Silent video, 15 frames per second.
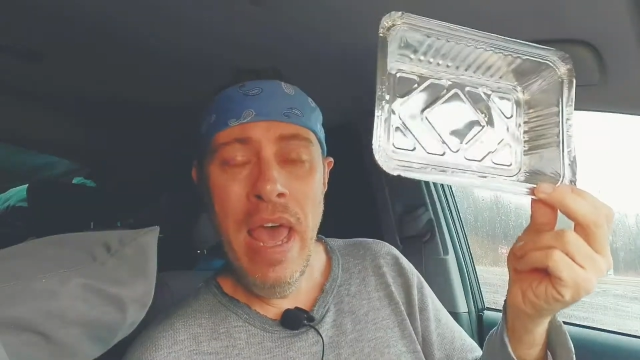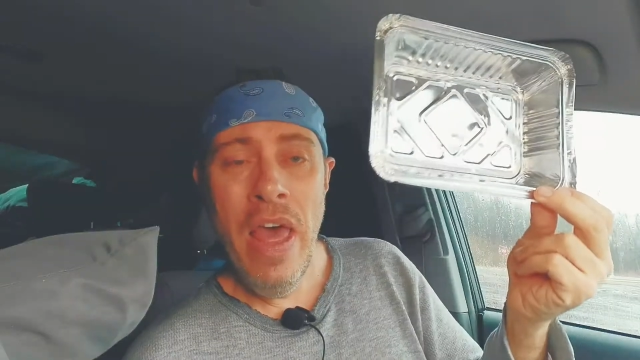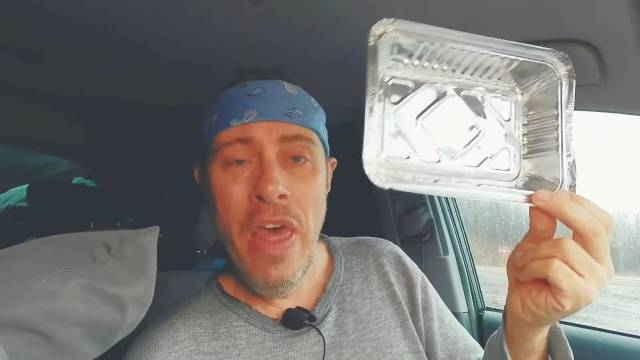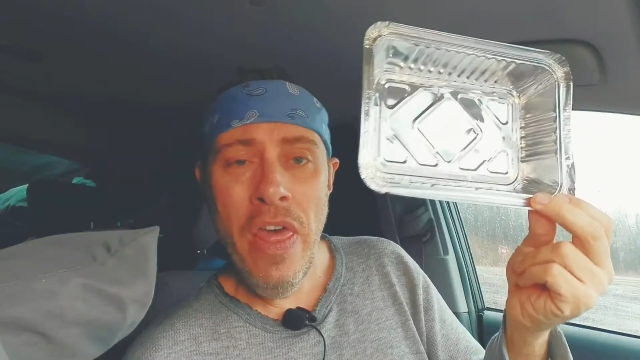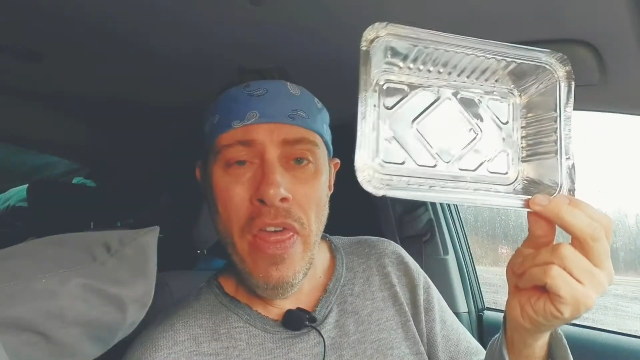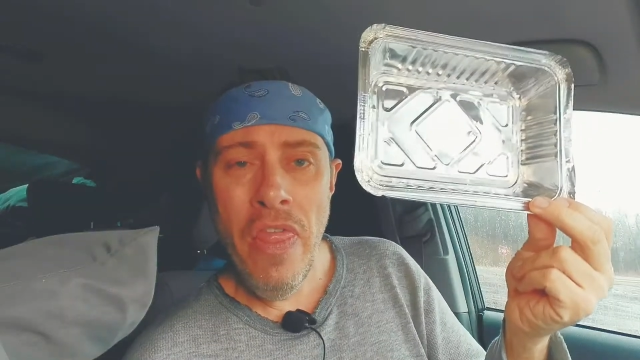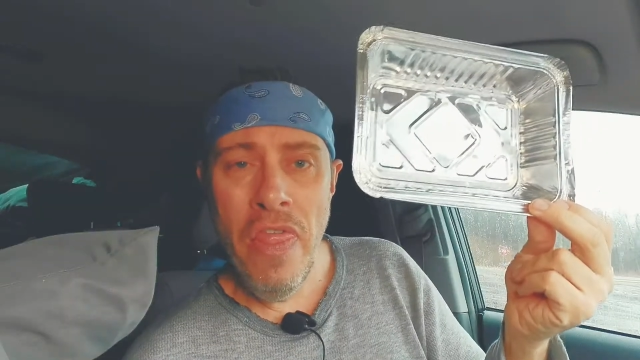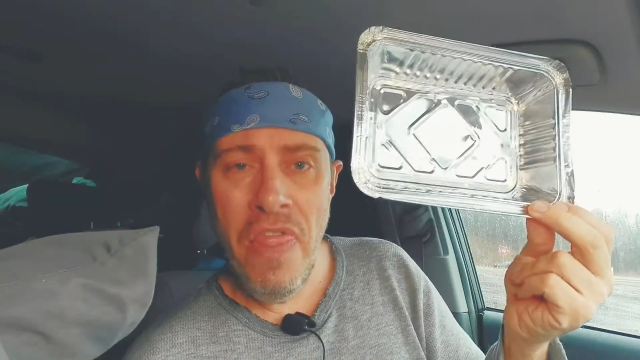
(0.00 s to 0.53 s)

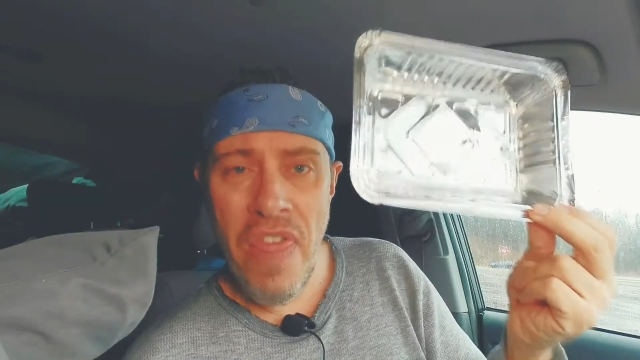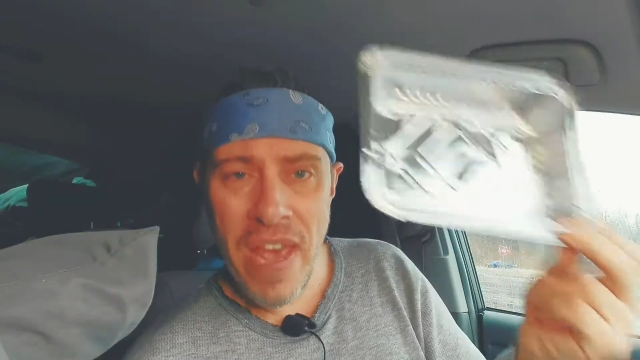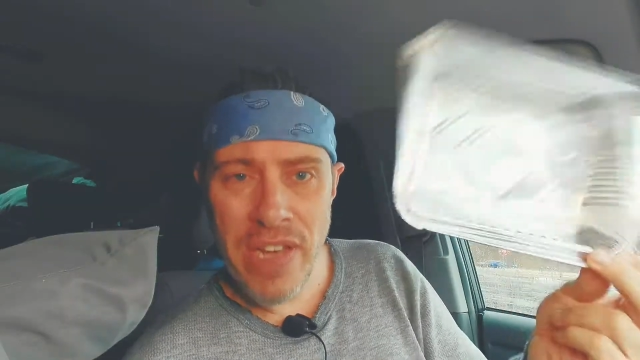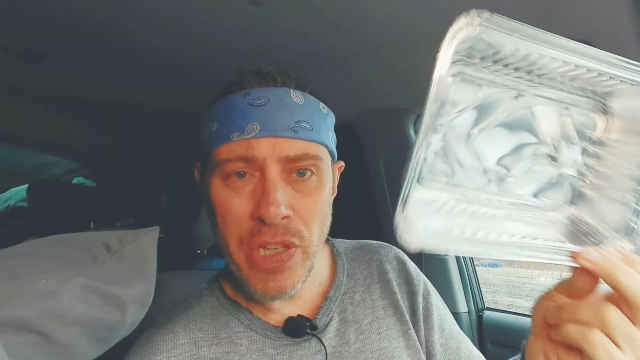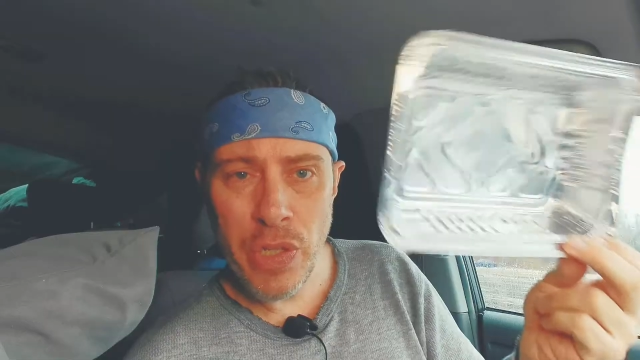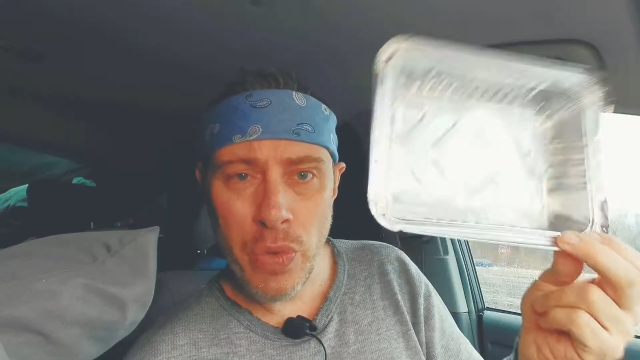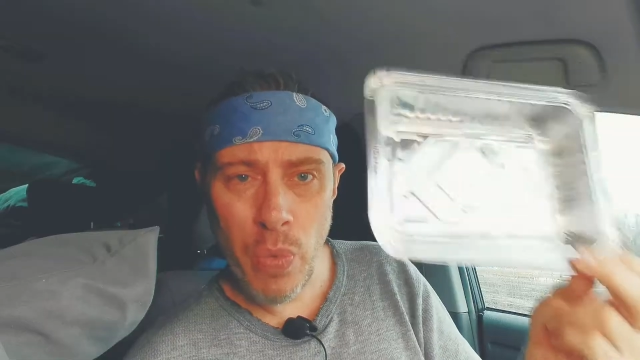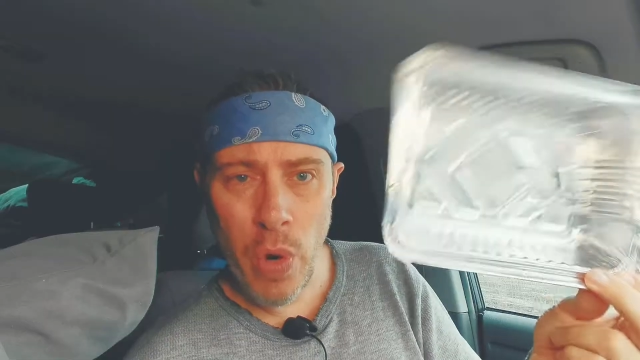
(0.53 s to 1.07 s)

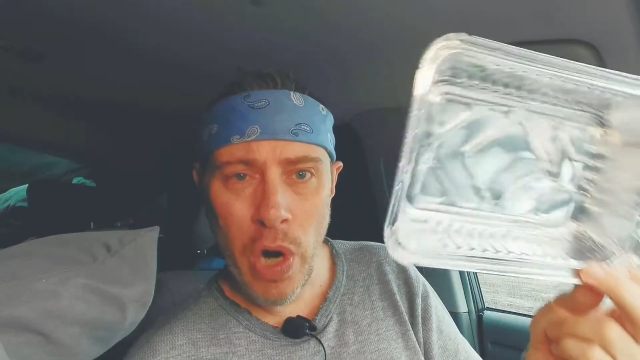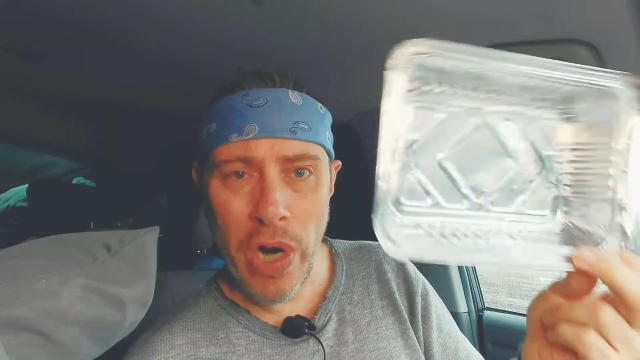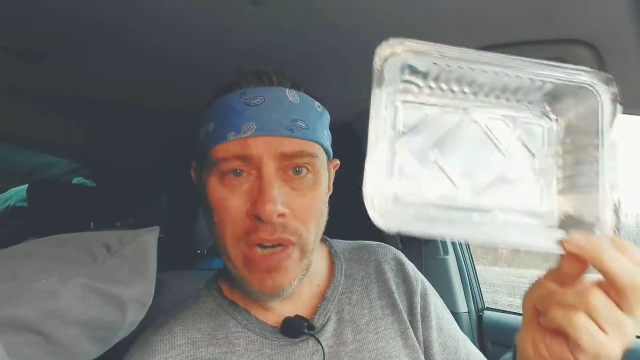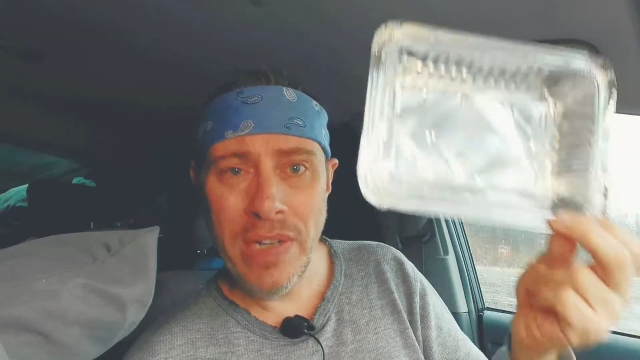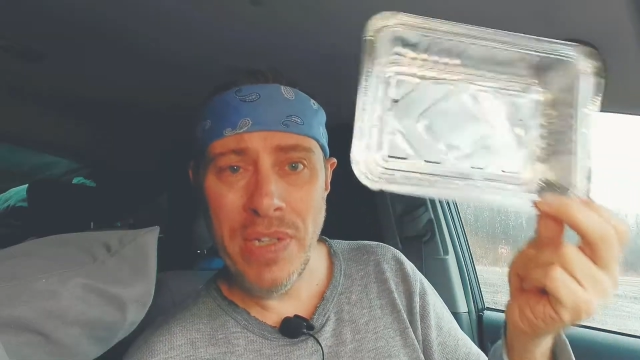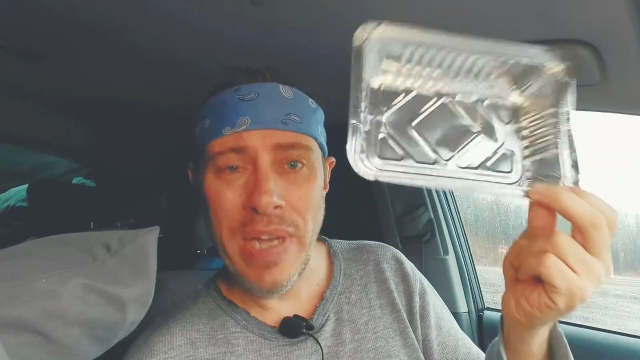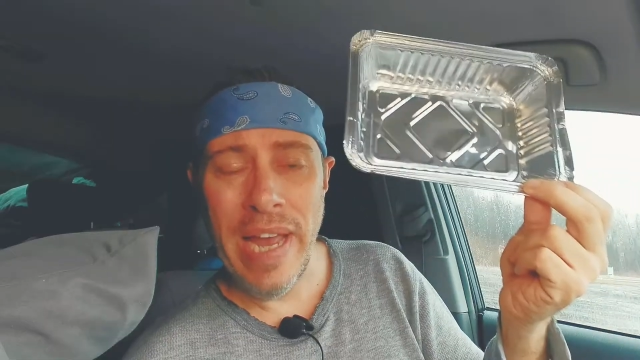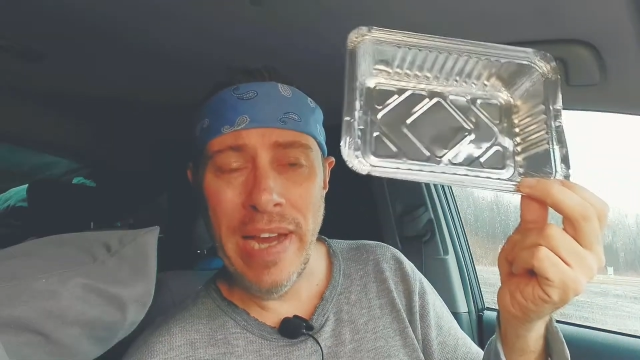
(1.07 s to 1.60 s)
This
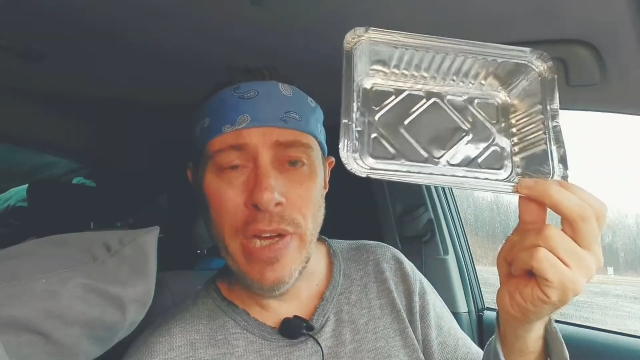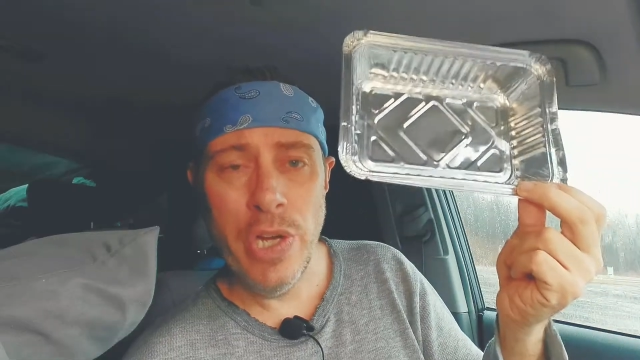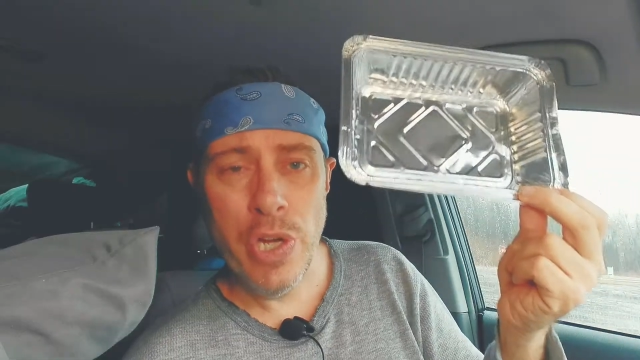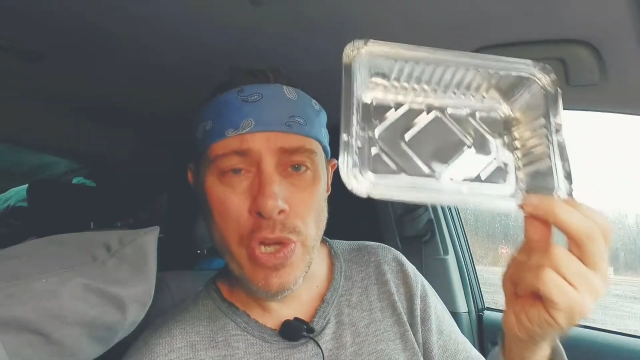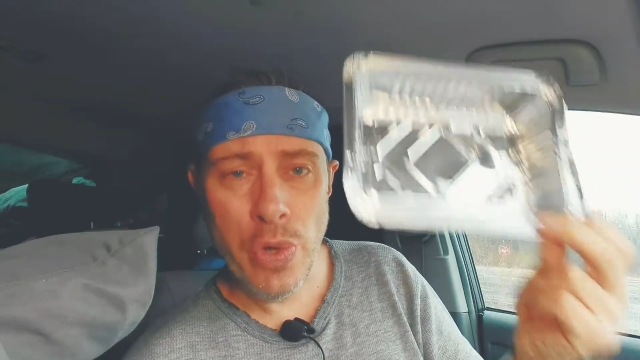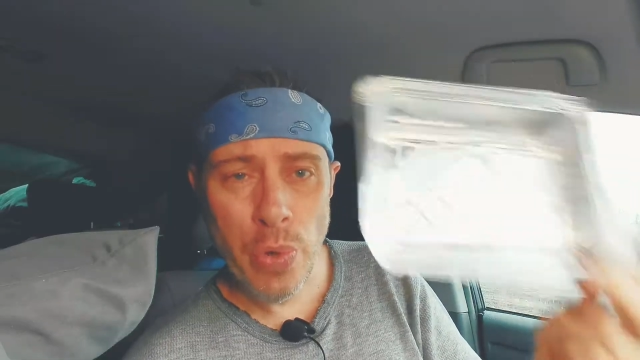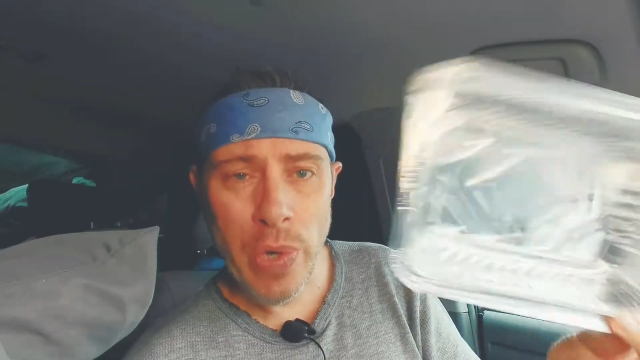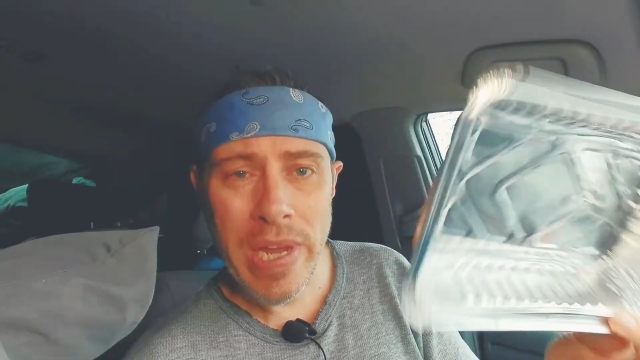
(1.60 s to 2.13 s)
works
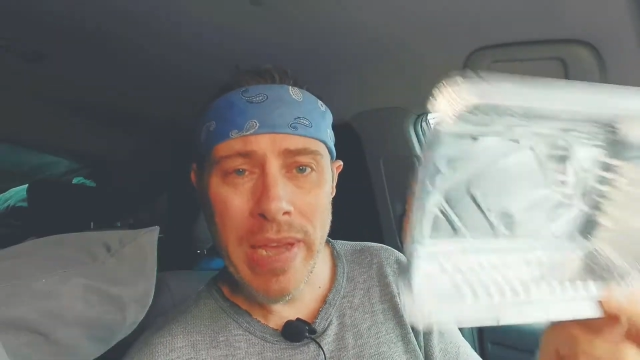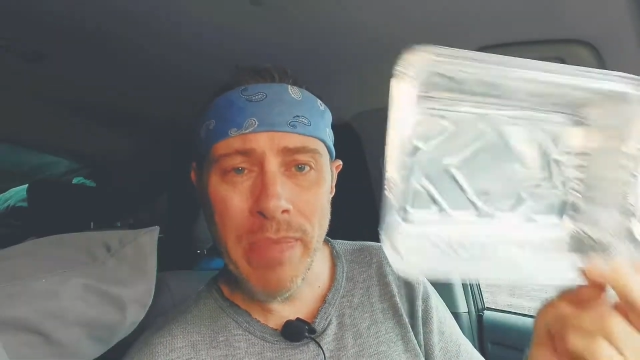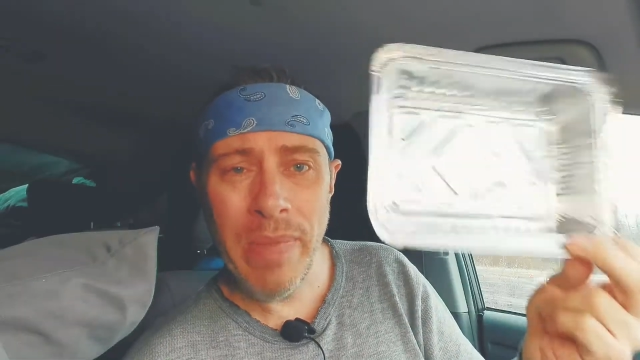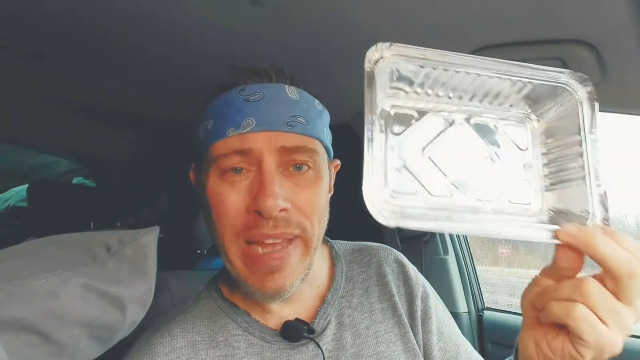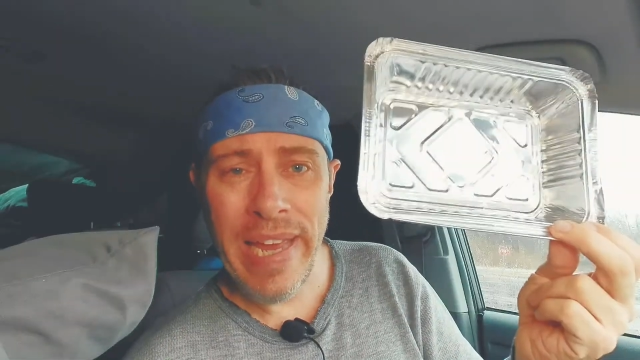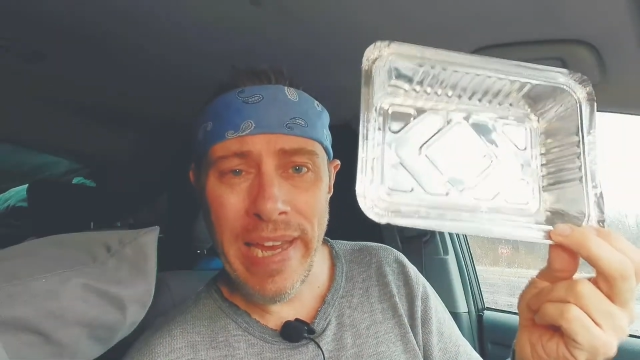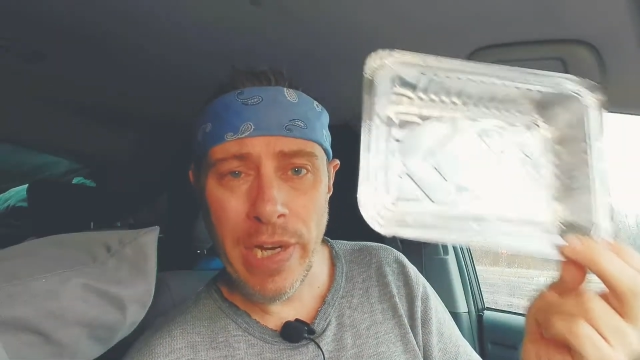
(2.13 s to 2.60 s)
extremely,